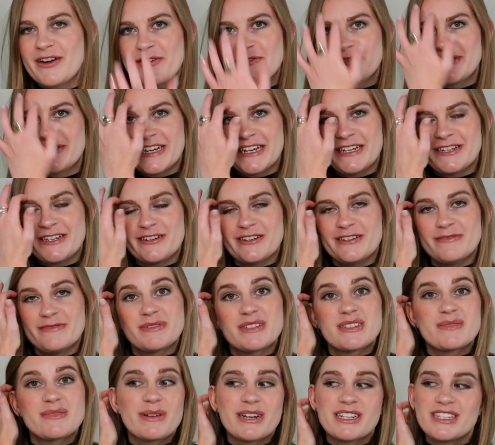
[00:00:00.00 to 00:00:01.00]
of day
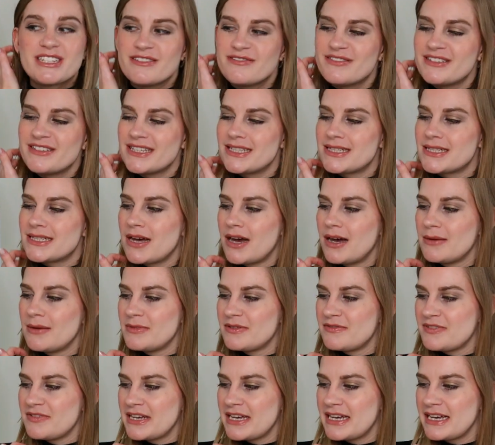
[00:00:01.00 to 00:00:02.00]
creams especially for this time
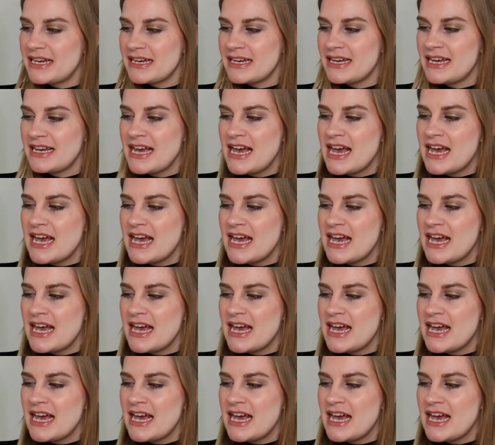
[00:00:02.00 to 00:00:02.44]
of year